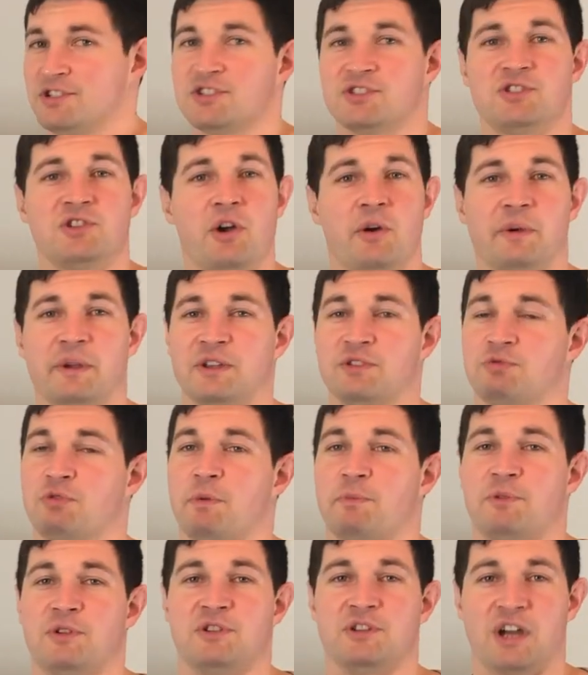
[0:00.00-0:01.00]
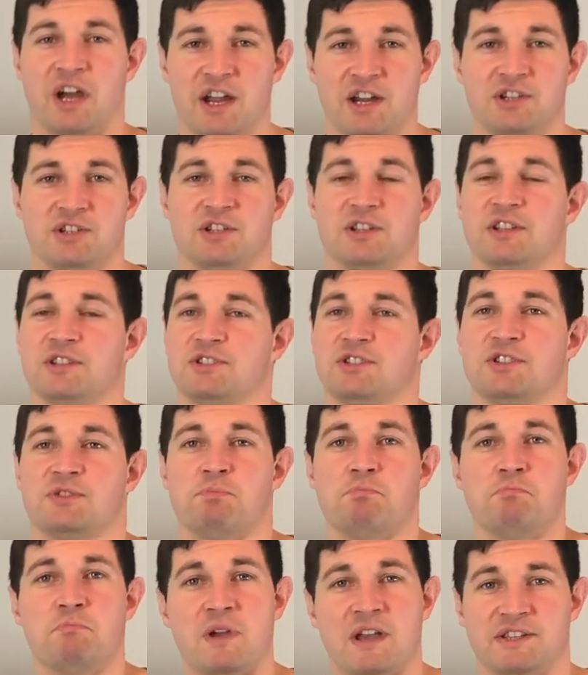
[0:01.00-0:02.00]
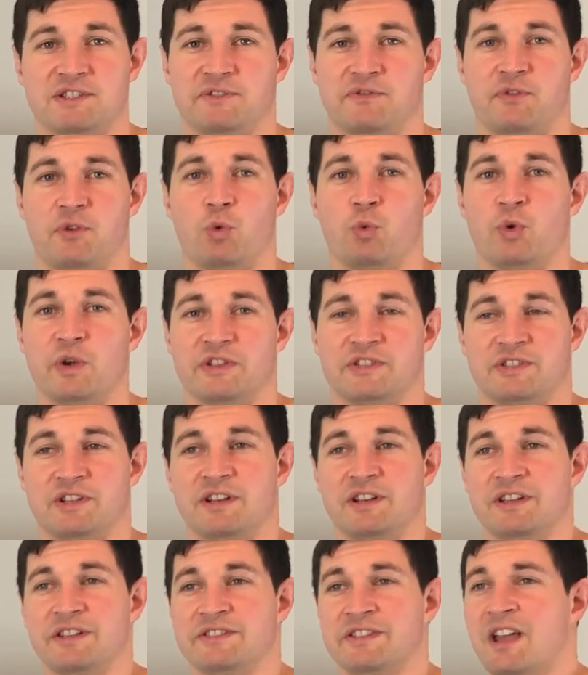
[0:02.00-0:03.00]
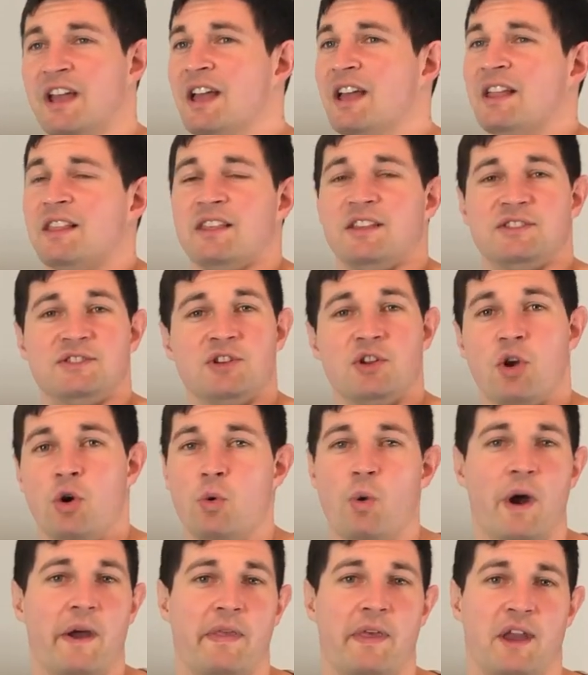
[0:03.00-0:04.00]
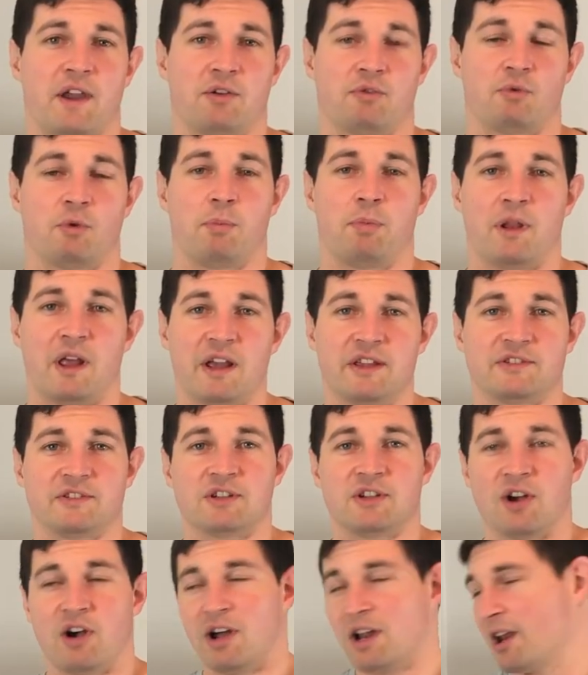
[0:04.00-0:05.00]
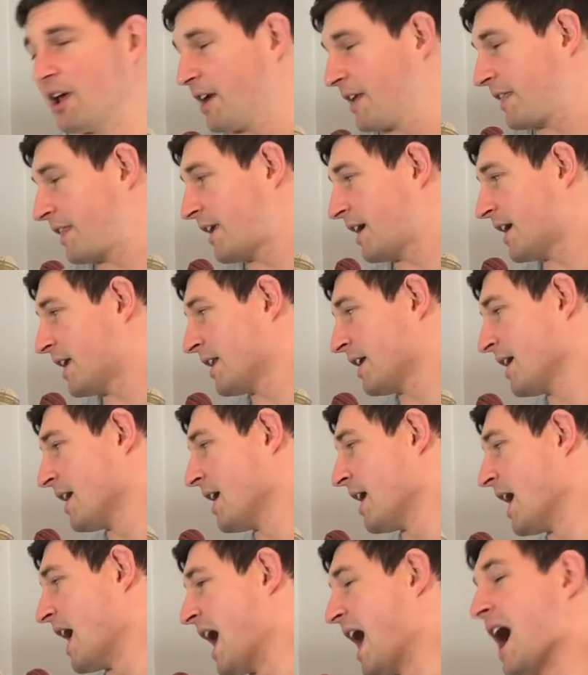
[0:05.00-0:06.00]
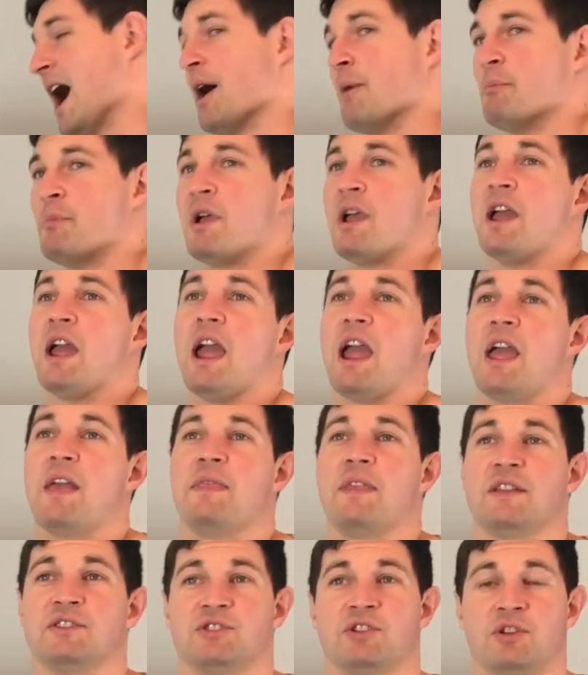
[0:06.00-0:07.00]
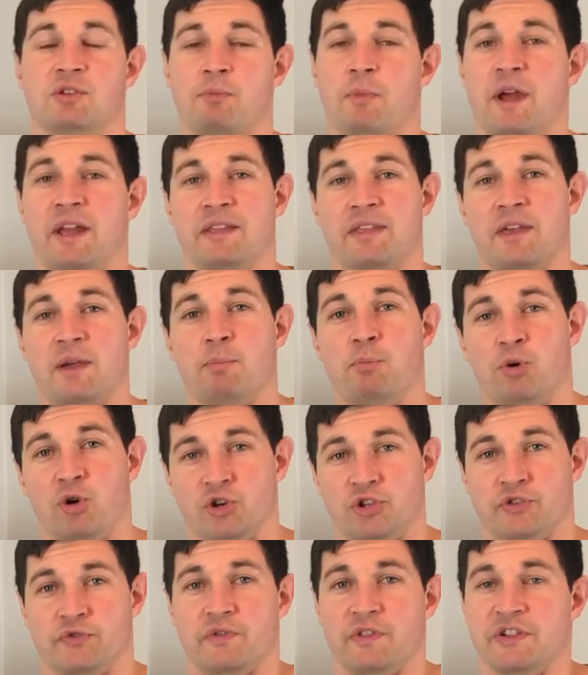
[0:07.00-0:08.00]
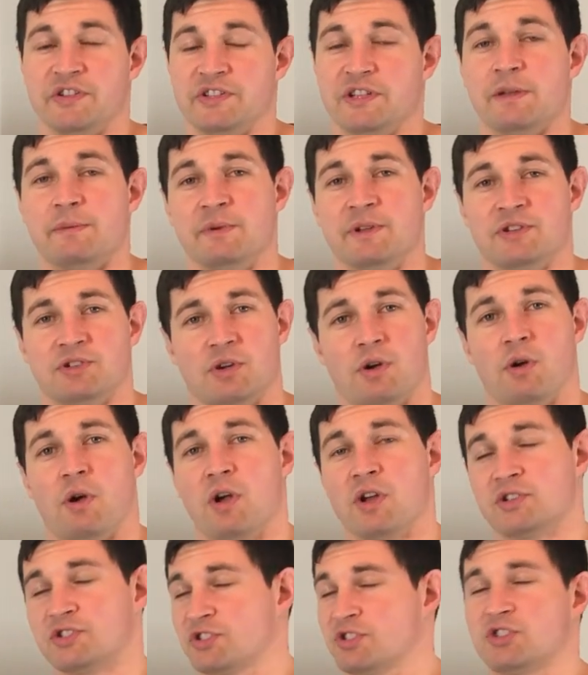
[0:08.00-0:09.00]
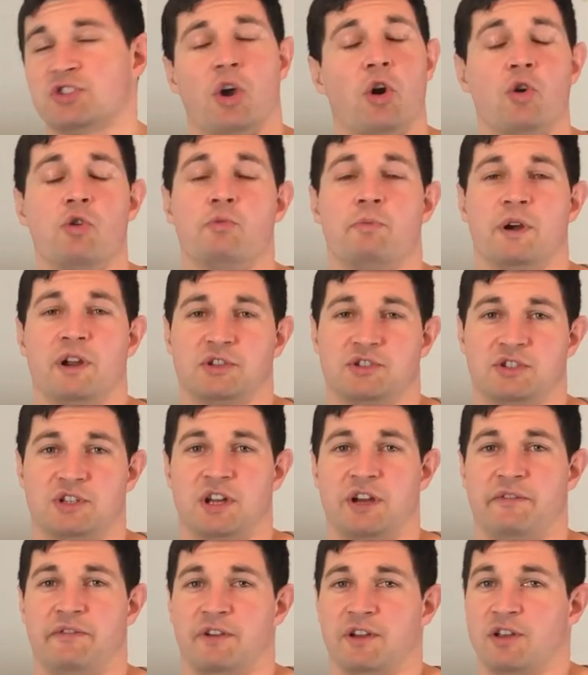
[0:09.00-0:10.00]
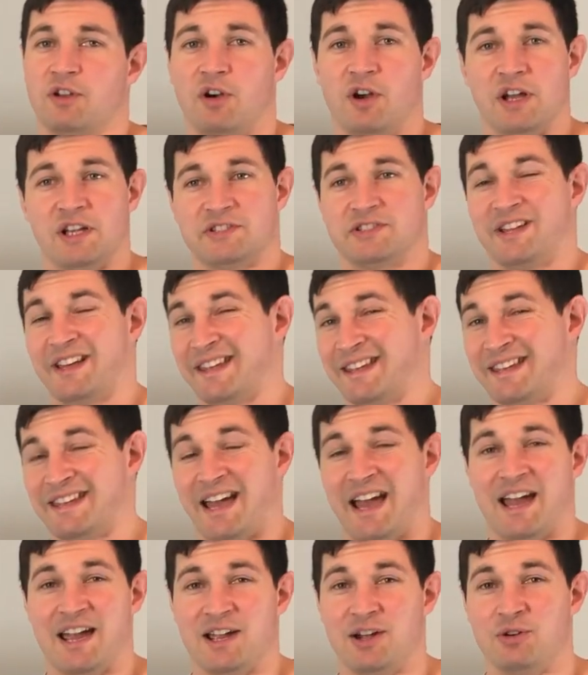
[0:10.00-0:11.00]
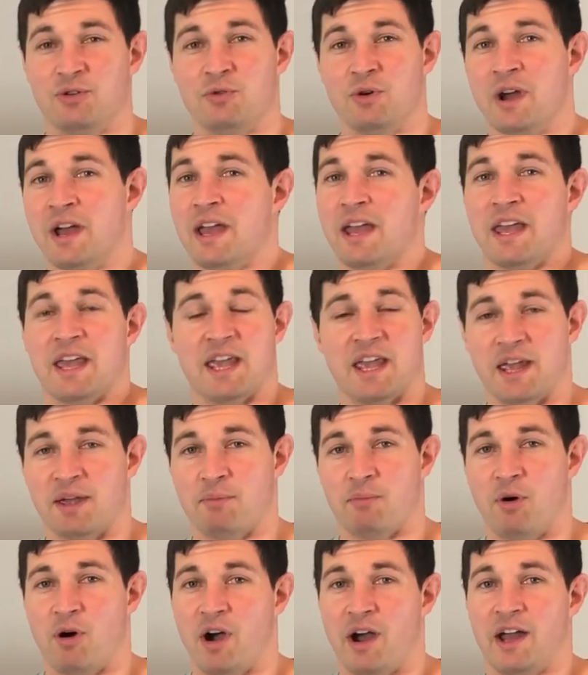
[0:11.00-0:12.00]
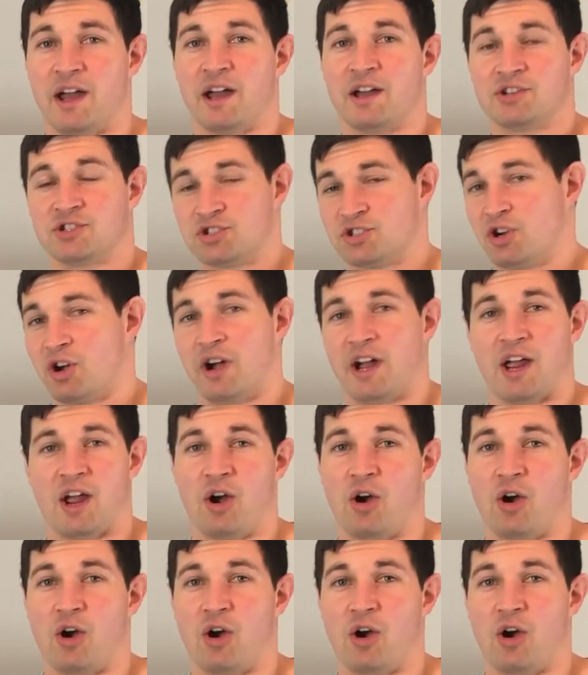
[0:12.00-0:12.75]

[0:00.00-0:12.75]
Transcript: just knowing his reputation, that's just massive for the West Indies. There's no way they can replace a guy like that. Um, and that's going to make their push for the semis so much tougher. Guys like Gayle, Hetmyer, Shai